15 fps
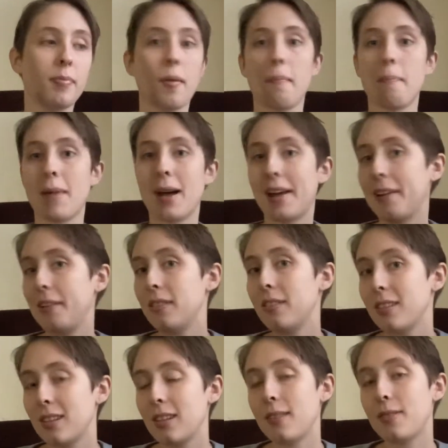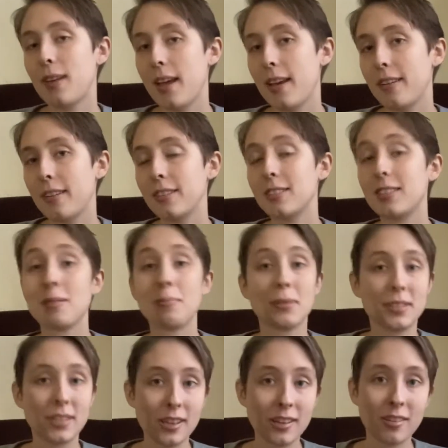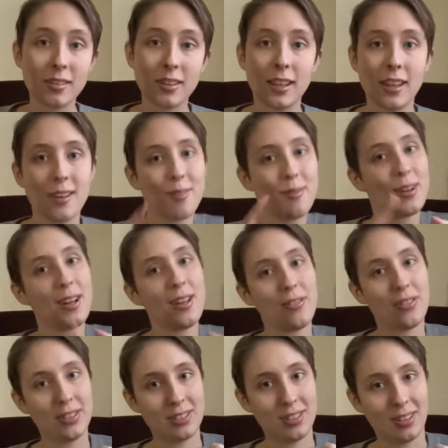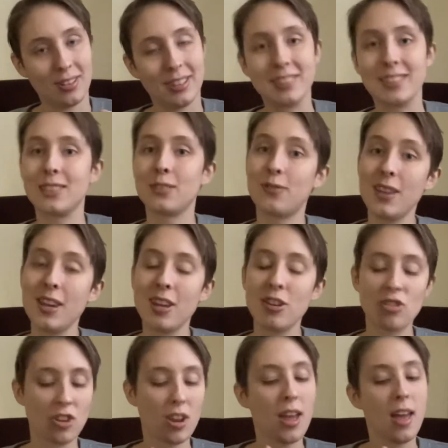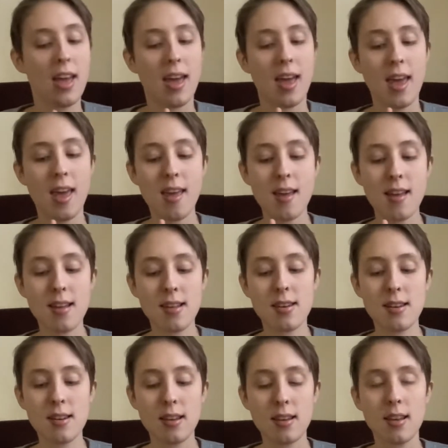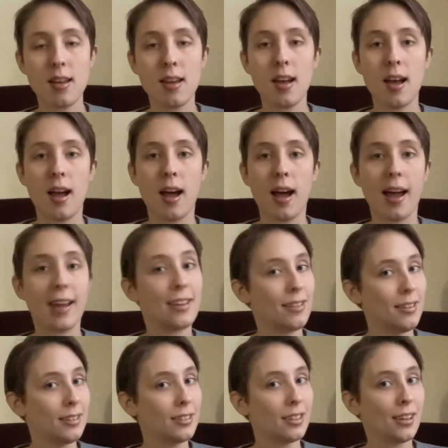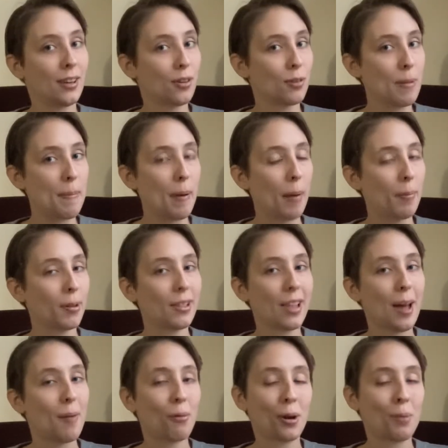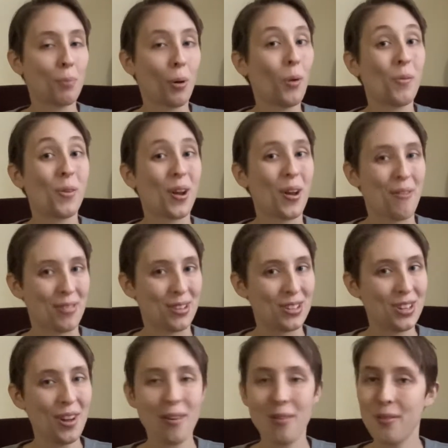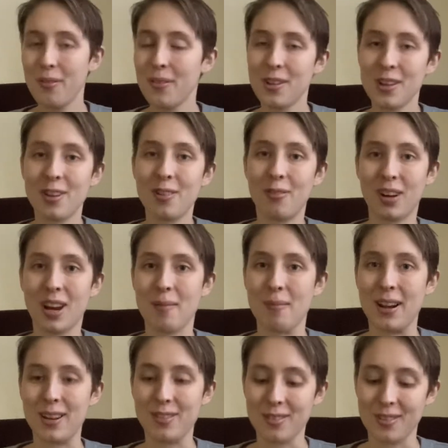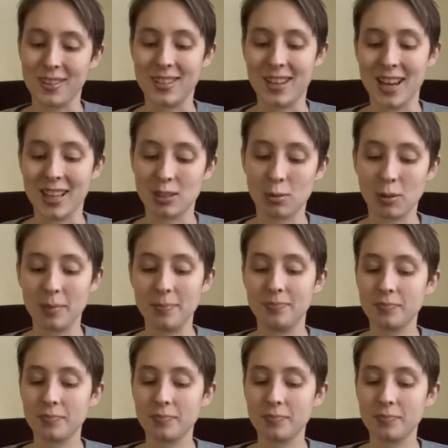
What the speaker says: mind cliffhangers, particularly if the series is finished and I can easily go to my public library and pull one off the shelf when I'm ready to read the next one.